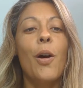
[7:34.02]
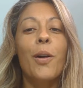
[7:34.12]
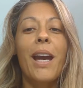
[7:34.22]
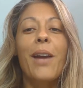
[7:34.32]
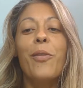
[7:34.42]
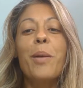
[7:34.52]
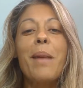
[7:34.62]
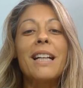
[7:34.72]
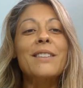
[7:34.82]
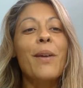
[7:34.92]
Okay,
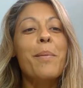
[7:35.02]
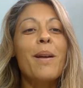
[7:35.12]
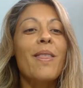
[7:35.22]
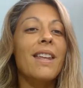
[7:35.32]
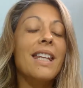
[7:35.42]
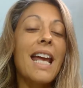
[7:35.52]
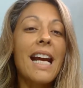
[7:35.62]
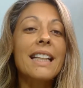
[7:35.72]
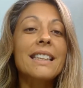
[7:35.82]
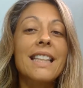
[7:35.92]
REMAX family, the
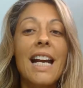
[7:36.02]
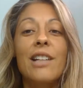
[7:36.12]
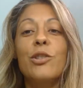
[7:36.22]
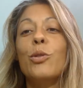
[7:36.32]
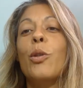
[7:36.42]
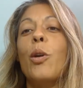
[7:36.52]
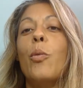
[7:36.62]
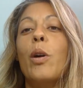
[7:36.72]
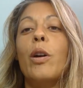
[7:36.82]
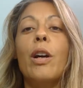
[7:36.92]
next tech tool that
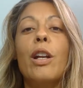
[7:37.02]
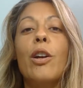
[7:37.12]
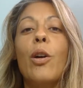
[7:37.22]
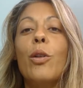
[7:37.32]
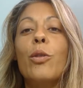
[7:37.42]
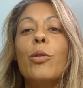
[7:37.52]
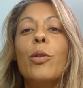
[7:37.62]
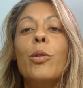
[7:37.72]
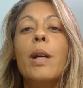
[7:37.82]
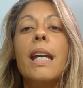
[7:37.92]
we're going to go
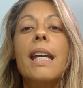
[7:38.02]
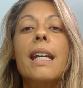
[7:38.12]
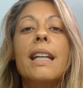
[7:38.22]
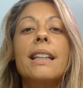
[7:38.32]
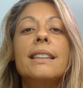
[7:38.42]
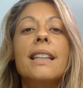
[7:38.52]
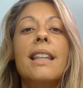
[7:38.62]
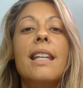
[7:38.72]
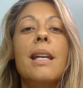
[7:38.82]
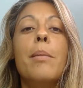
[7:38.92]
through is
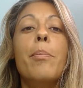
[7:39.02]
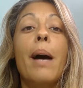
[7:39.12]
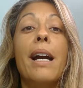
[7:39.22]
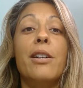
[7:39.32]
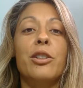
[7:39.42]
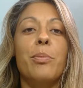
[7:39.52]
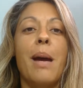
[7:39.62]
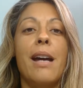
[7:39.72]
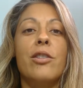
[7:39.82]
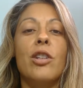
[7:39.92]
the buyer's
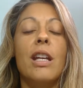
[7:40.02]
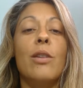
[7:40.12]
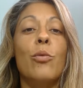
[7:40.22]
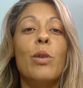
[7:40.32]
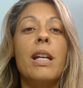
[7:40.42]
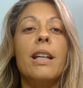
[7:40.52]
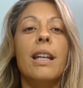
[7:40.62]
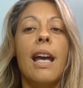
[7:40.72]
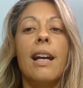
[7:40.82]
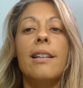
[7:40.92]
match in
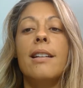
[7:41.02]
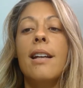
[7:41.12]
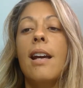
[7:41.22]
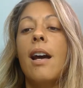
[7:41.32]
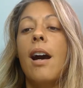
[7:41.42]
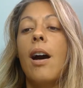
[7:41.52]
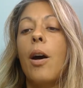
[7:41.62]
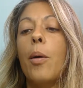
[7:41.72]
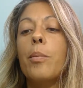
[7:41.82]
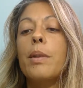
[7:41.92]
Reconnect.
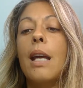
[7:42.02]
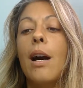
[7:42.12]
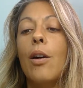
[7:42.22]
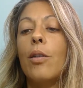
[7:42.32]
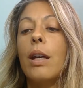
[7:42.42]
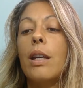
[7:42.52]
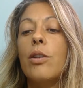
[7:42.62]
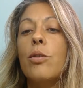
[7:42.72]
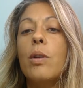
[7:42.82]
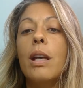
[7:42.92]
Now
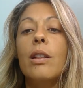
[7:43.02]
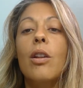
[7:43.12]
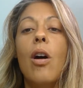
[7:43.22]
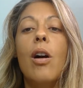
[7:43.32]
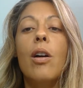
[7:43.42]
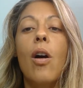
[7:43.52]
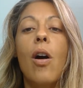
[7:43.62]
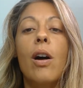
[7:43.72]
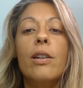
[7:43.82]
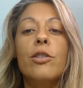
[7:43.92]
you can log
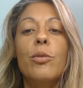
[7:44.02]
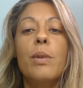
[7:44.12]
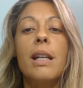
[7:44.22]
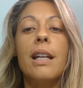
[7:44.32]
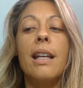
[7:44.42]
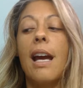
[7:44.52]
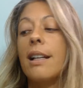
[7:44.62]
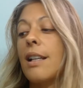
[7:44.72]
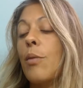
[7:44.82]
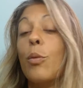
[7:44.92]
on to
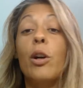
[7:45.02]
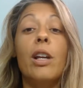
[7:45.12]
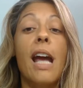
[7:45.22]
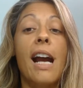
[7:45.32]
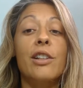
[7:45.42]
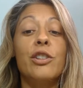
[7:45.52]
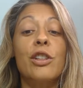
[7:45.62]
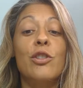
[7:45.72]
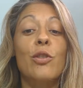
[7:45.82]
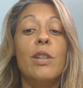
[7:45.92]
Reconnect, and we're going to
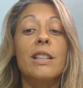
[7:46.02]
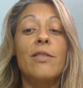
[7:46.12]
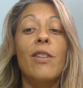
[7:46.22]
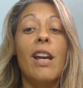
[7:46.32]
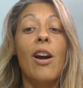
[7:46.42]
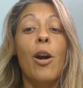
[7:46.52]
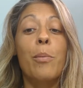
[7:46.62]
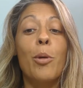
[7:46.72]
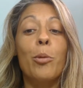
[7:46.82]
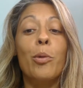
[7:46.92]
actually do this via
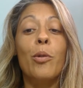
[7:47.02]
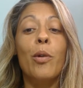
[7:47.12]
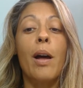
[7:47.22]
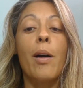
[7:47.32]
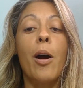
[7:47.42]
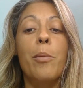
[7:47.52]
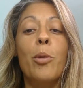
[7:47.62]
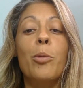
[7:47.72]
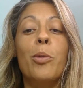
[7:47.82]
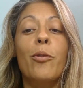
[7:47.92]
our
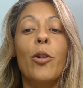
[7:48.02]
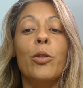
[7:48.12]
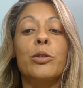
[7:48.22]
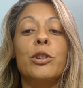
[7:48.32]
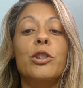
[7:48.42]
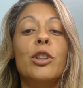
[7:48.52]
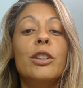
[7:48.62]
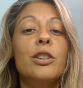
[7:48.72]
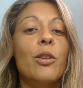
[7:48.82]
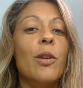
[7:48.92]
mobile phones,
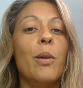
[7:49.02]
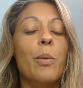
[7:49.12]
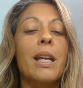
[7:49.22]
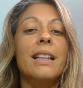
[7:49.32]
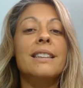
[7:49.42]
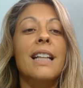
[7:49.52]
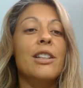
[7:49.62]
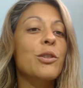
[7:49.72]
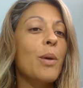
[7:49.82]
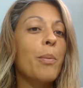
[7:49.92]
just so that we can
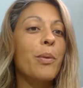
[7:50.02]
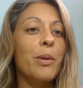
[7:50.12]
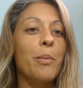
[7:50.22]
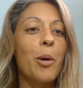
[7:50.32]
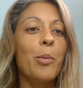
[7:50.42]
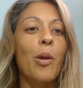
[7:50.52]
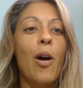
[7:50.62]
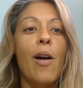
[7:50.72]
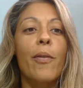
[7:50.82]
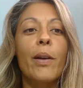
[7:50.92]
set you up with the mobile
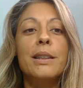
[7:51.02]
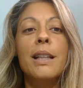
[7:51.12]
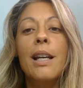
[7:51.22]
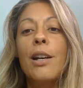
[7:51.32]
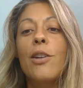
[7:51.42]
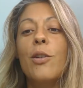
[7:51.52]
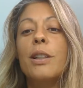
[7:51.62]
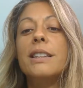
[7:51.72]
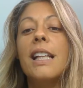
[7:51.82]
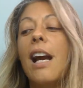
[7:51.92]
office. You
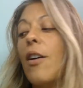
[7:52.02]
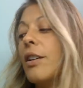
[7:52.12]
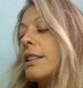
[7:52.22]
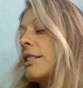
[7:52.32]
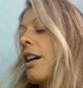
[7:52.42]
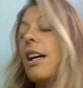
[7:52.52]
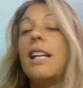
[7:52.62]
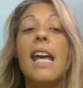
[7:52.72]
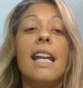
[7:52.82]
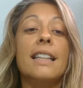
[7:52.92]
can see how it's
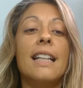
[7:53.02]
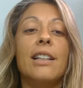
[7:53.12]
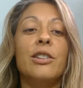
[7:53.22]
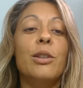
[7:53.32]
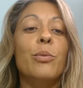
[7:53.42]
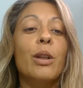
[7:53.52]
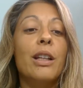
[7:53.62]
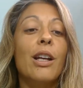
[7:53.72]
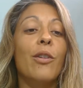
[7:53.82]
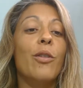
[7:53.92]
done, and it's actually
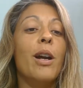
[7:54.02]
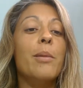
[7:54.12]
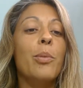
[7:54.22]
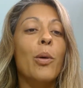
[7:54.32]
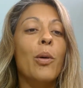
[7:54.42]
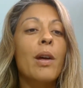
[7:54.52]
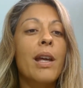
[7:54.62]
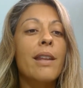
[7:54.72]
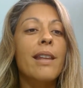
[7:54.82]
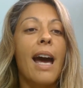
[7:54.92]
really incredible,
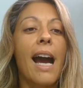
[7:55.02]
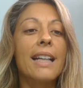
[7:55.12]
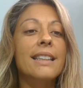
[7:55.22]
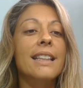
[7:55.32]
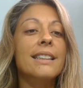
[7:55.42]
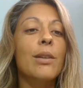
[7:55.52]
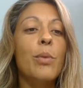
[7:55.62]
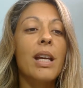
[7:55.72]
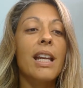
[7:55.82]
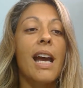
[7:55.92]
the access that
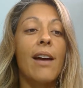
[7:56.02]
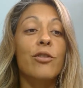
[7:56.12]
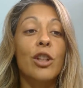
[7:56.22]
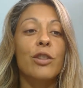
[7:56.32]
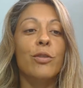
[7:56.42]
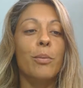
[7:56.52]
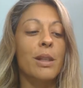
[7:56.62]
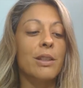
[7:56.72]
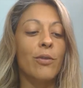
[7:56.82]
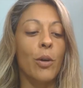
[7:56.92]
we can have just from
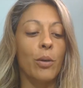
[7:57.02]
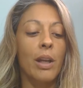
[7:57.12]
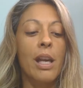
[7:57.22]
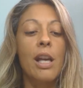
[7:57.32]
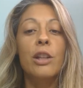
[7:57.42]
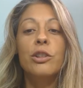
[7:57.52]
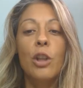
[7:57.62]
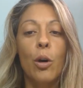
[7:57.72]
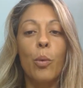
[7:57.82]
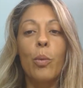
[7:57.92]
this phone.
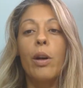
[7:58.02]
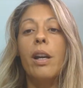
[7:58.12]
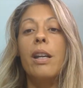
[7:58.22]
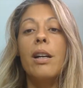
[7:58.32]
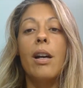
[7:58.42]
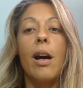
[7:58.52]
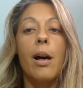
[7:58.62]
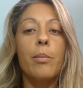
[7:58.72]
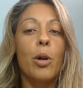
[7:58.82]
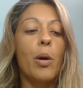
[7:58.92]
So we're going to
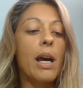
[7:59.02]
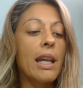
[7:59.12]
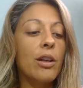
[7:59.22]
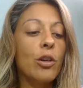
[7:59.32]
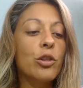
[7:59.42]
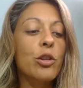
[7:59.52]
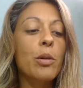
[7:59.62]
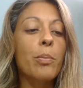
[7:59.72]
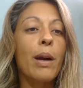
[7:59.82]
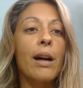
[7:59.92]
go ahead and go to
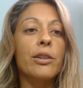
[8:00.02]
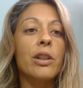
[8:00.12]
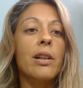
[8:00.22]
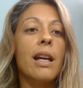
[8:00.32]
your browser.